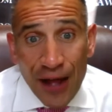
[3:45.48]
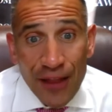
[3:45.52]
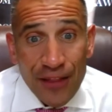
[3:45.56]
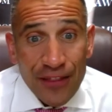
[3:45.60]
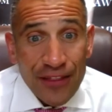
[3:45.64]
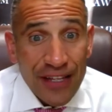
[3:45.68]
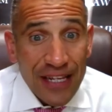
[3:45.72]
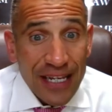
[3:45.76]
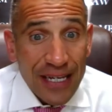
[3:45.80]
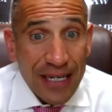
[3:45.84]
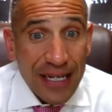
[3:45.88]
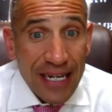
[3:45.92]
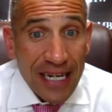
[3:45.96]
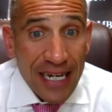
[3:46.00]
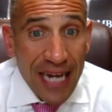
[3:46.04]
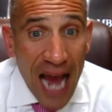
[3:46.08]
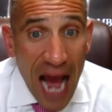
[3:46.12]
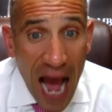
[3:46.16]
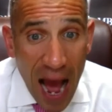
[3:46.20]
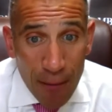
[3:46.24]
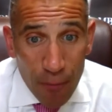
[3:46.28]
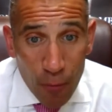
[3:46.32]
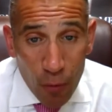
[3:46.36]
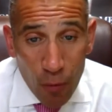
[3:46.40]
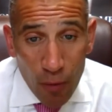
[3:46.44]
The
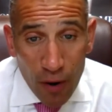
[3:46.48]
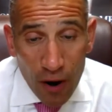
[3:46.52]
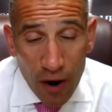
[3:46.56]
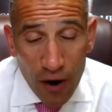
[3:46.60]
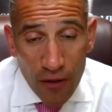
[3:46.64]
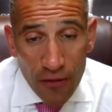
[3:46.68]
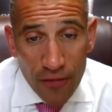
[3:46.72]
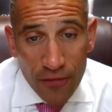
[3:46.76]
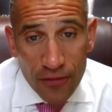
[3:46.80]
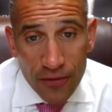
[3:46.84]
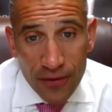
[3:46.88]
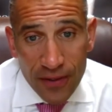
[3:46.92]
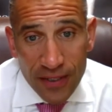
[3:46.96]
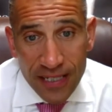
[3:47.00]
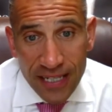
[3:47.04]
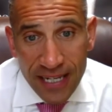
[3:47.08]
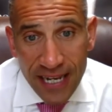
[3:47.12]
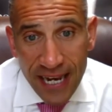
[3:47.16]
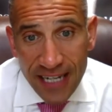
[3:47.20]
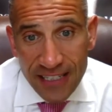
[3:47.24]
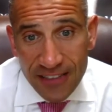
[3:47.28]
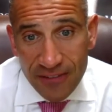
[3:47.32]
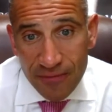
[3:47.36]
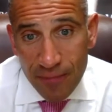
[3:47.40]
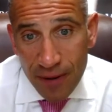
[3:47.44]
Commonwealth, in the
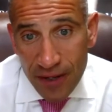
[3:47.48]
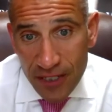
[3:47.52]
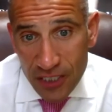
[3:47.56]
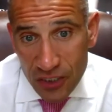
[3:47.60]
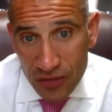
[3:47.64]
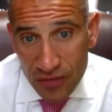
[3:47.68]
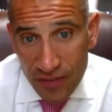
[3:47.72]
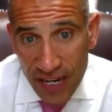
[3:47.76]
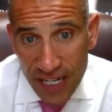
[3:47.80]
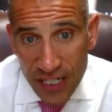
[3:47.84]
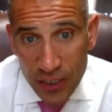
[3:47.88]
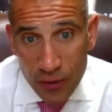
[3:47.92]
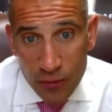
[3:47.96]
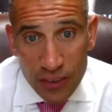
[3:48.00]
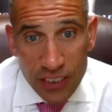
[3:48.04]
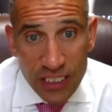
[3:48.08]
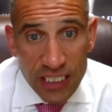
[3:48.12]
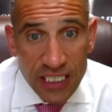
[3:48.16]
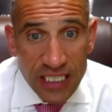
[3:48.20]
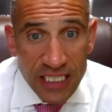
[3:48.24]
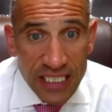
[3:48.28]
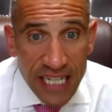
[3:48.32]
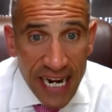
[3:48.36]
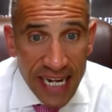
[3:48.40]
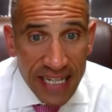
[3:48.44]
case of Pennsylvania, or the
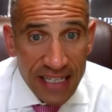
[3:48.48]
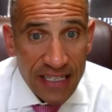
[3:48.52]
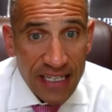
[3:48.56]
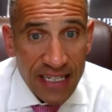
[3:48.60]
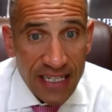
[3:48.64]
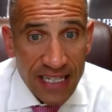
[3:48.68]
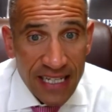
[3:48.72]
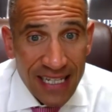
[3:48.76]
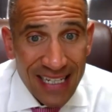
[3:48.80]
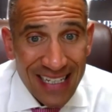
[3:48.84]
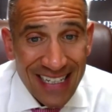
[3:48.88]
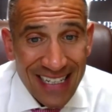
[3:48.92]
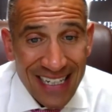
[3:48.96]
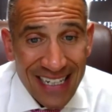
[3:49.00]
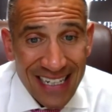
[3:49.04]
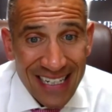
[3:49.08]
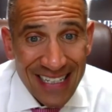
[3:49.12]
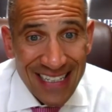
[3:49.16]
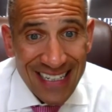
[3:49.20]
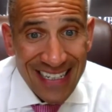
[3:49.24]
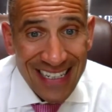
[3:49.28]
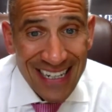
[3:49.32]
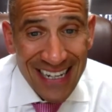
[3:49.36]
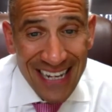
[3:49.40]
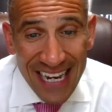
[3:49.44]
state in
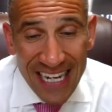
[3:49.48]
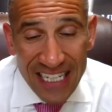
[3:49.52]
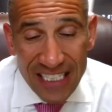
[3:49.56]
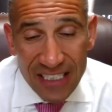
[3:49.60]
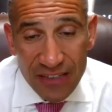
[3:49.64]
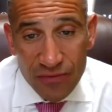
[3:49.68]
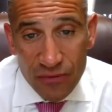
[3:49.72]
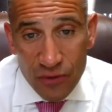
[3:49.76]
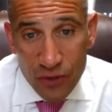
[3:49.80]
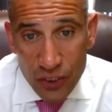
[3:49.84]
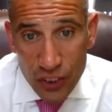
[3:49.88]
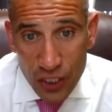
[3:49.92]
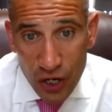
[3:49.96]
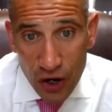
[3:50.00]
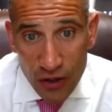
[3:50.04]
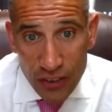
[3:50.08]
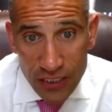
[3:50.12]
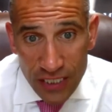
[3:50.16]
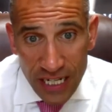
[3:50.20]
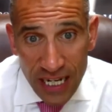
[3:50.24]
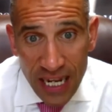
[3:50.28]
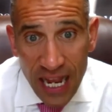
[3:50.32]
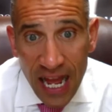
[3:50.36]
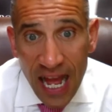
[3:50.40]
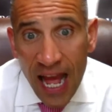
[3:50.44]
the case of New
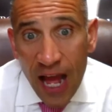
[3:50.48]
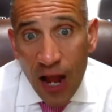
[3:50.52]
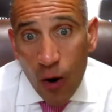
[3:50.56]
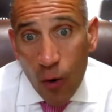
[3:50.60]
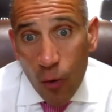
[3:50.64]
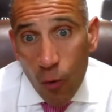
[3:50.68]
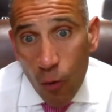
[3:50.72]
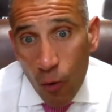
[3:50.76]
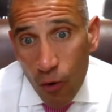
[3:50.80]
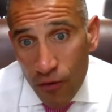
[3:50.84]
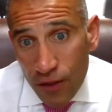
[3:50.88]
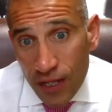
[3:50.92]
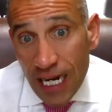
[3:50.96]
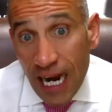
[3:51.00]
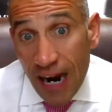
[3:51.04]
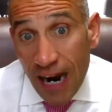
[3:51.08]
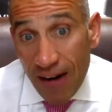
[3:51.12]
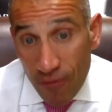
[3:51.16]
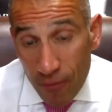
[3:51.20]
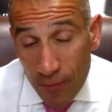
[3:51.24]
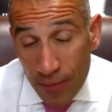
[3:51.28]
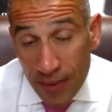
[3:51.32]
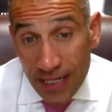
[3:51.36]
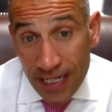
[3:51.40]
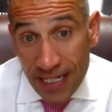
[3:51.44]
Jersey, or the
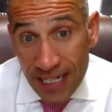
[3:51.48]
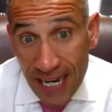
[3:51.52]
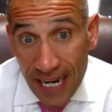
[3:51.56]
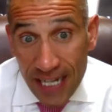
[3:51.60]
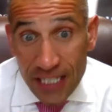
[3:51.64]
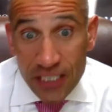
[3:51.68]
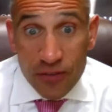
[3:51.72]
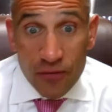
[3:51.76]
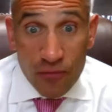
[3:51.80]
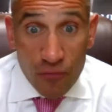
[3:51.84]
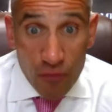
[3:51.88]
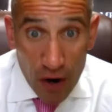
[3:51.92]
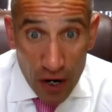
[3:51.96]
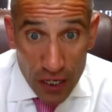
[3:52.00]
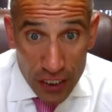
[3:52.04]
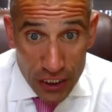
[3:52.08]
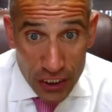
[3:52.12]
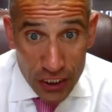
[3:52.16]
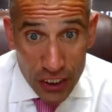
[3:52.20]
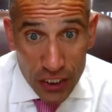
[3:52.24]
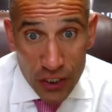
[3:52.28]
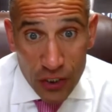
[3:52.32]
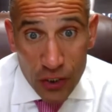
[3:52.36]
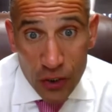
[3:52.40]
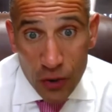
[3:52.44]
government in the case of
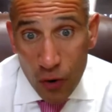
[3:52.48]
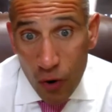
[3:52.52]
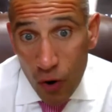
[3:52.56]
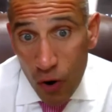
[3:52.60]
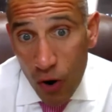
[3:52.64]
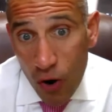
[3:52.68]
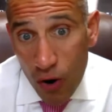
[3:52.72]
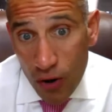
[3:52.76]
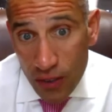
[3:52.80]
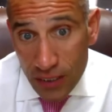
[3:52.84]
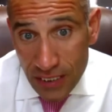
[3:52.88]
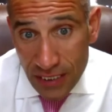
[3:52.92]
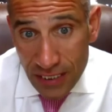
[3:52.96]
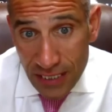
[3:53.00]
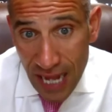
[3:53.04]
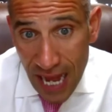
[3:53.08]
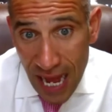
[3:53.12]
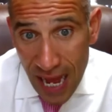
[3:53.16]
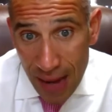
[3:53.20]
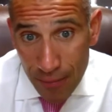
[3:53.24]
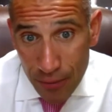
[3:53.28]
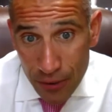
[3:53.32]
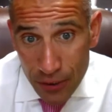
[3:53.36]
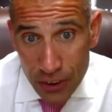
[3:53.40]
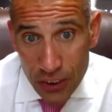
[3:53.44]
Russia, could all
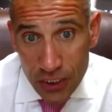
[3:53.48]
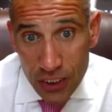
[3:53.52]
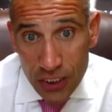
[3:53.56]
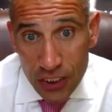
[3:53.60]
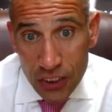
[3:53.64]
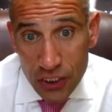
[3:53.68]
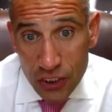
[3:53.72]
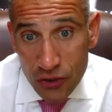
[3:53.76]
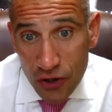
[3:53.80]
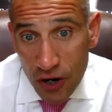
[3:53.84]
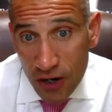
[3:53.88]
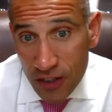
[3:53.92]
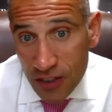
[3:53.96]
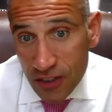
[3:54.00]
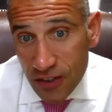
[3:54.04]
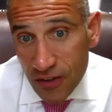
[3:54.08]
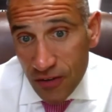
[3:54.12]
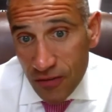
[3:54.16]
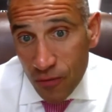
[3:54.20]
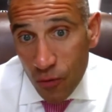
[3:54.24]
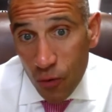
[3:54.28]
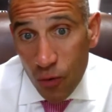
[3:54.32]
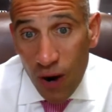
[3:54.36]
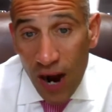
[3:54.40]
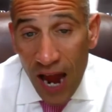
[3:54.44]
establish constructive
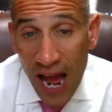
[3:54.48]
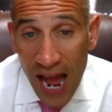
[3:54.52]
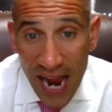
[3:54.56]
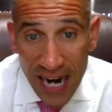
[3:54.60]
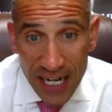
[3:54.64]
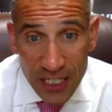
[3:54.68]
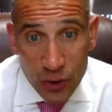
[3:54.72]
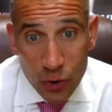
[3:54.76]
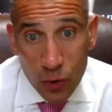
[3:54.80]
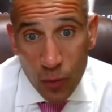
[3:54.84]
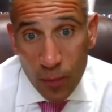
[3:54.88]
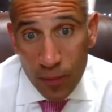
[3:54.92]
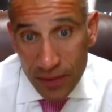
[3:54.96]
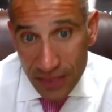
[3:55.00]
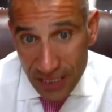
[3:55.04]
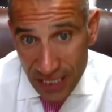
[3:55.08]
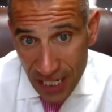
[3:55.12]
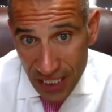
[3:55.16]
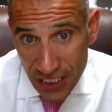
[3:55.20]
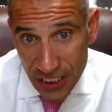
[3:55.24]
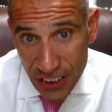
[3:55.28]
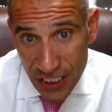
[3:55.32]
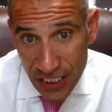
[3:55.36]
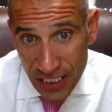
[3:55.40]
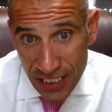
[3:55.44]
or actual
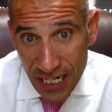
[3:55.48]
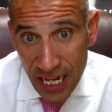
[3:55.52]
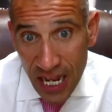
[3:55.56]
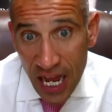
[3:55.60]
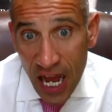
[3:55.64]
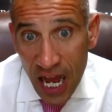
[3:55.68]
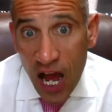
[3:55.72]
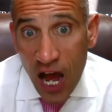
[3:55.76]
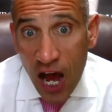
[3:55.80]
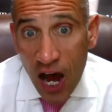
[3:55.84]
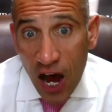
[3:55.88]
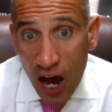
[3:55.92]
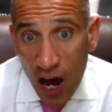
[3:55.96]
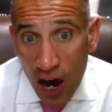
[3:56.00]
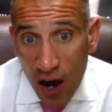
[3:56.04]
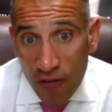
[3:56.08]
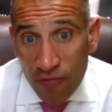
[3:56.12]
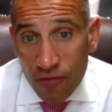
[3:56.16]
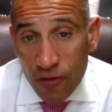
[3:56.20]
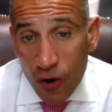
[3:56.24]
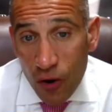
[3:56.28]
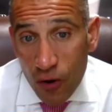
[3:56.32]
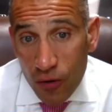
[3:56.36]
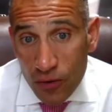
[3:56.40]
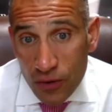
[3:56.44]
possession of
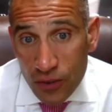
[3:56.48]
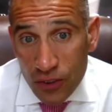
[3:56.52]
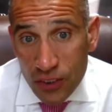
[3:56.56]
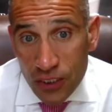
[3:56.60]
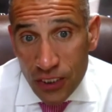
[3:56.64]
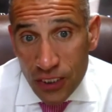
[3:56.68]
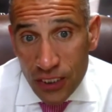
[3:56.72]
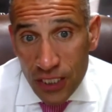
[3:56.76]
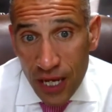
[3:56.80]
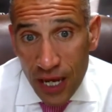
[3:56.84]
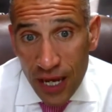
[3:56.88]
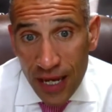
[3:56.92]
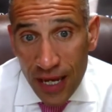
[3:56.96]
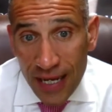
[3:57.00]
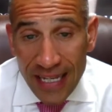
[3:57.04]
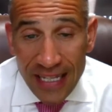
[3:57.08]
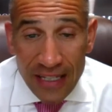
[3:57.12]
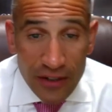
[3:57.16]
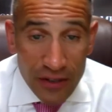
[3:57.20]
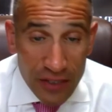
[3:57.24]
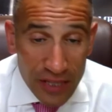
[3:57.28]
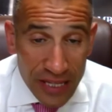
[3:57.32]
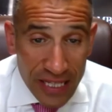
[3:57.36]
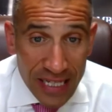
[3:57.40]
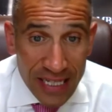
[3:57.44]
those
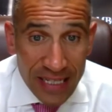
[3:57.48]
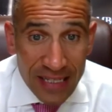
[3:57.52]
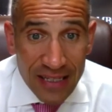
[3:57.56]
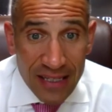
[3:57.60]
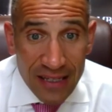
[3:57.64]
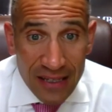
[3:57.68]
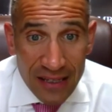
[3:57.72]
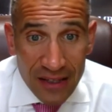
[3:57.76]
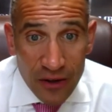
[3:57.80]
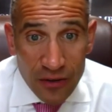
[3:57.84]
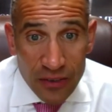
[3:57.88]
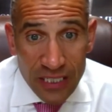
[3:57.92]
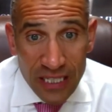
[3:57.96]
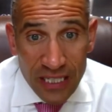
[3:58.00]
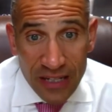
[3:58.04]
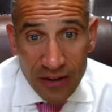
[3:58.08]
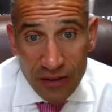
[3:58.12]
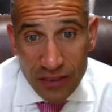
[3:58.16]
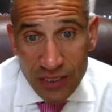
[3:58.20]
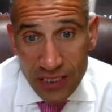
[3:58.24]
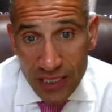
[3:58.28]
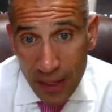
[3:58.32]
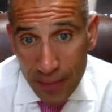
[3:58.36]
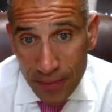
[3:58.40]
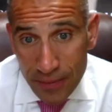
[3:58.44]
illegal
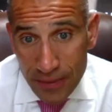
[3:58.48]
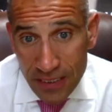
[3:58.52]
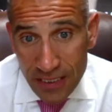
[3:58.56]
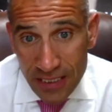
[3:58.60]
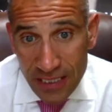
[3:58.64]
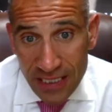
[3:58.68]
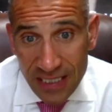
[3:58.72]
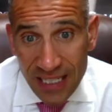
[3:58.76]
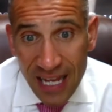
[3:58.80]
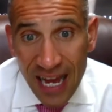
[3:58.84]
substances.